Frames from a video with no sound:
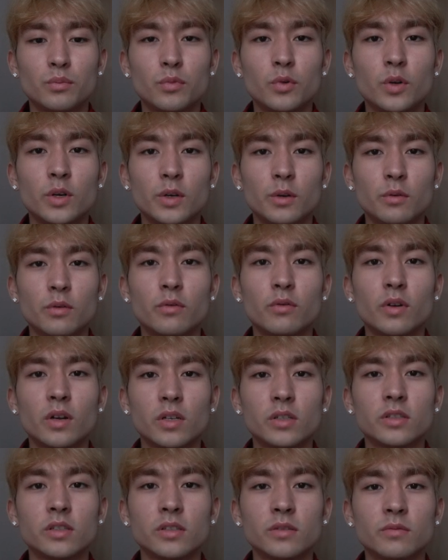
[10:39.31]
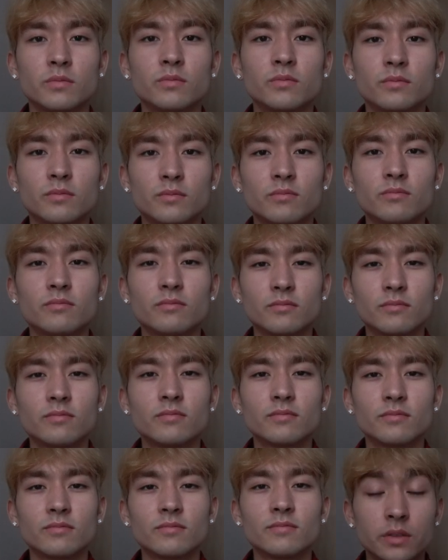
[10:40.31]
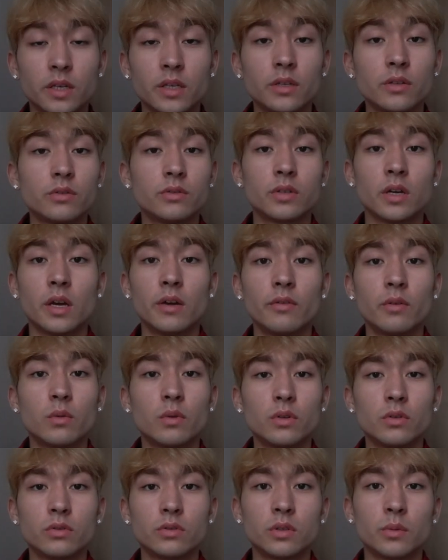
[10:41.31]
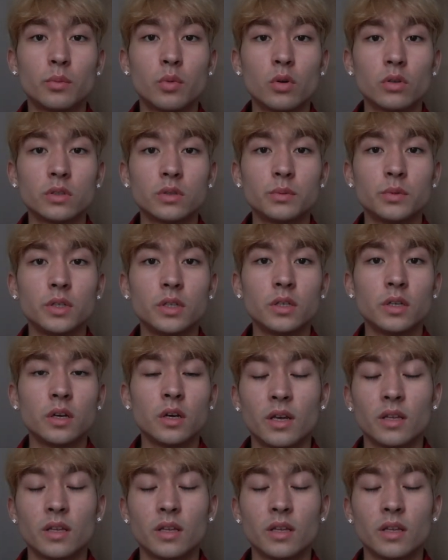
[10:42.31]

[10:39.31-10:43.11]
pretty refreshing. Thank you to everyone who supports me,